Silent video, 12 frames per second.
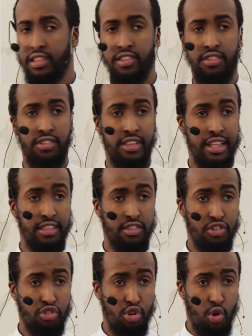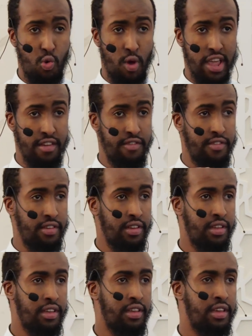This sends shockwave.
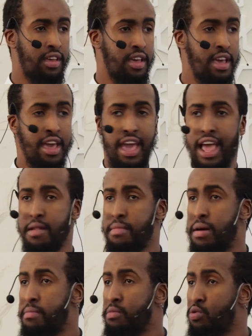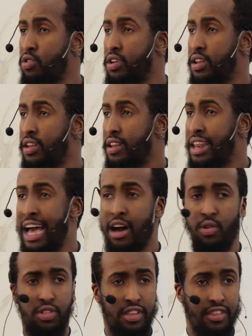Al-Ma'mun
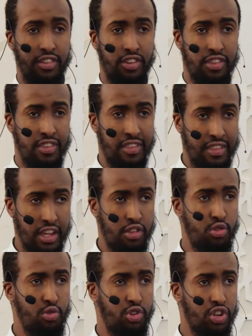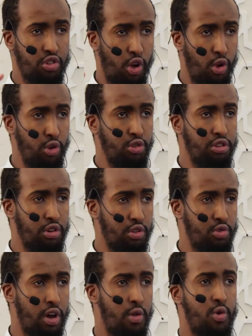now doesn't just stick to just holding
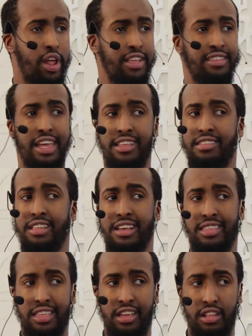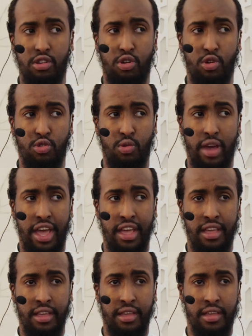on to Al-Khurasan, he starts thinking to go to where?
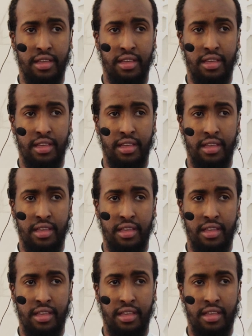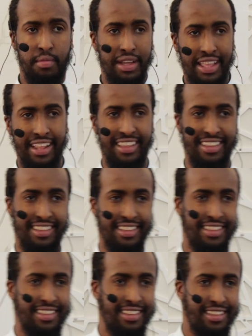Baghdad.
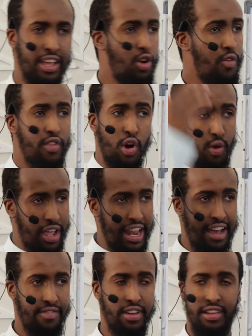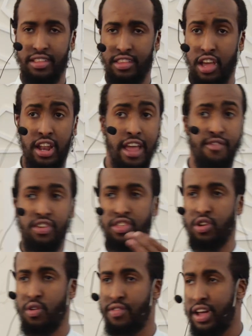Take over the whole Khilafah, turn
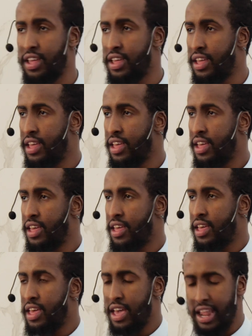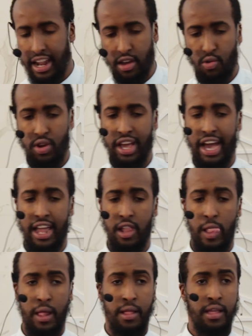everything over. And ala kulli hal,